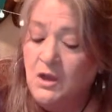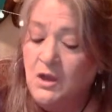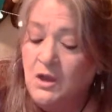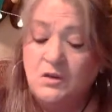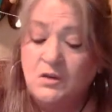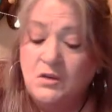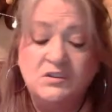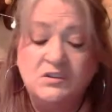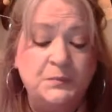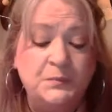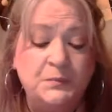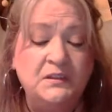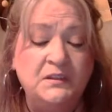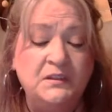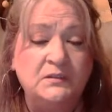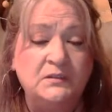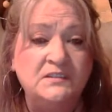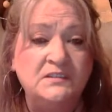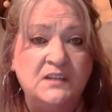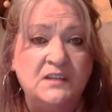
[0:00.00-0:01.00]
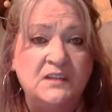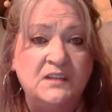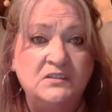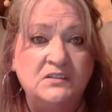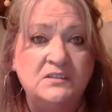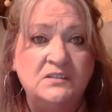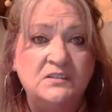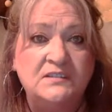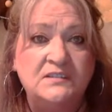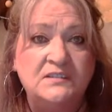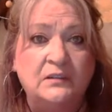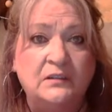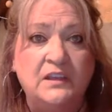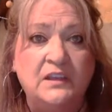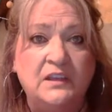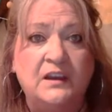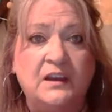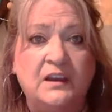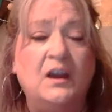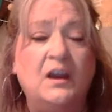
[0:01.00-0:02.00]
You just put those intentions out
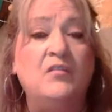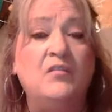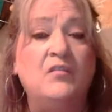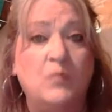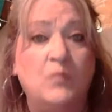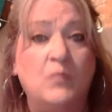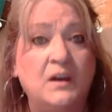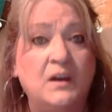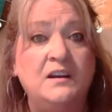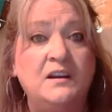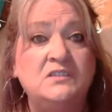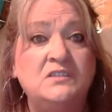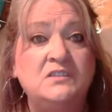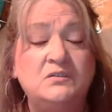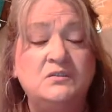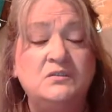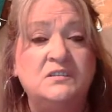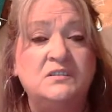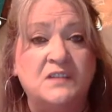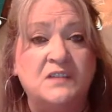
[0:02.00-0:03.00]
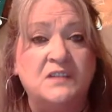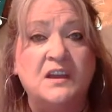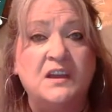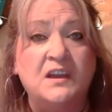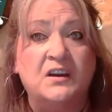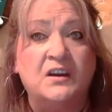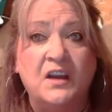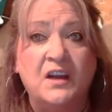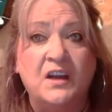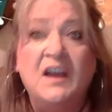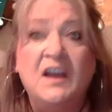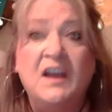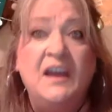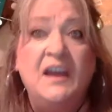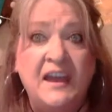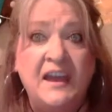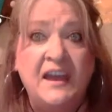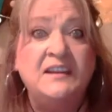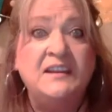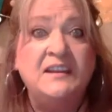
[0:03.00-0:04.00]
there of what it is you desire,
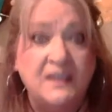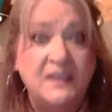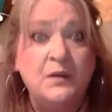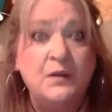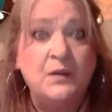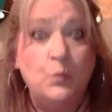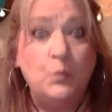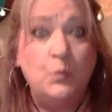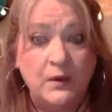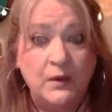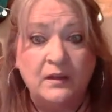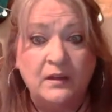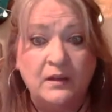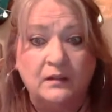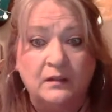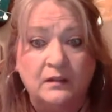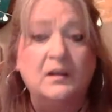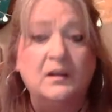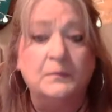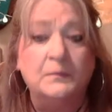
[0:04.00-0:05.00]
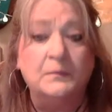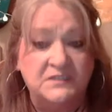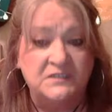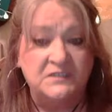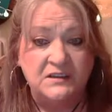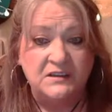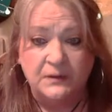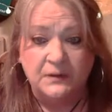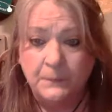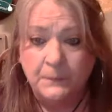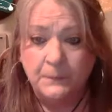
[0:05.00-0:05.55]
and it will come to you.